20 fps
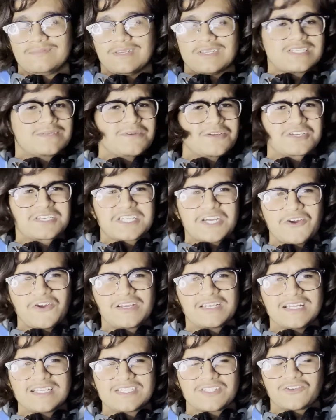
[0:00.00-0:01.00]
Now somehow
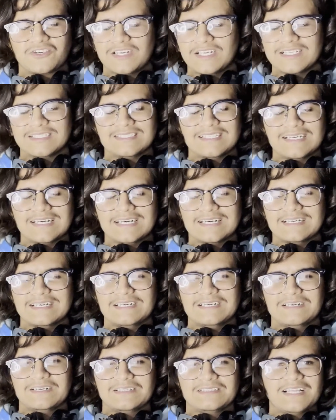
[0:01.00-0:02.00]
Sharon gets in her head that
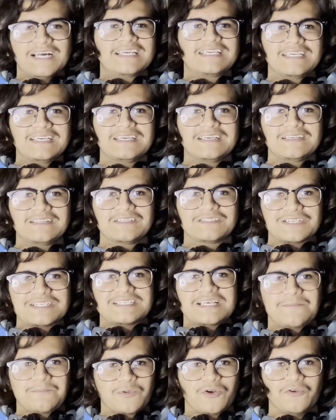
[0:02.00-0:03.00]
liking the
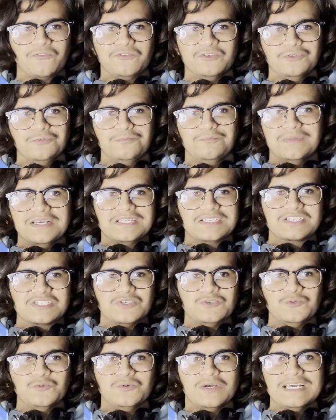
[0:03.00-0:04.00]
same perfume makes
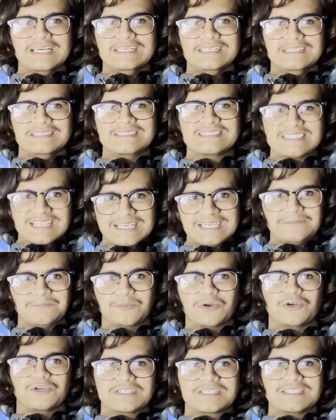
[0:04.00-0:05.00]
you a sane
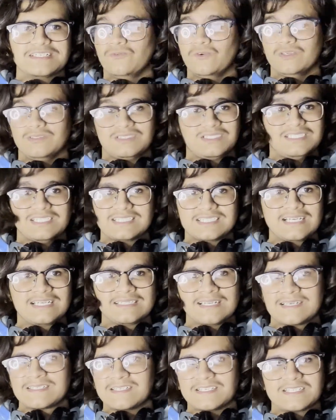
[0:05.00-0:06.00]
person. When she's saying
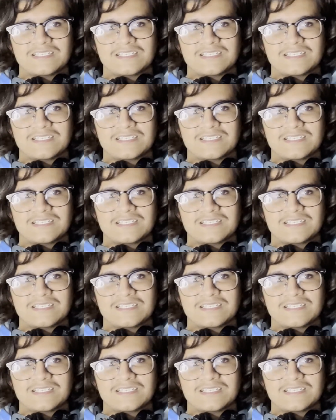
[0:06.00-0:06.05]
that, she's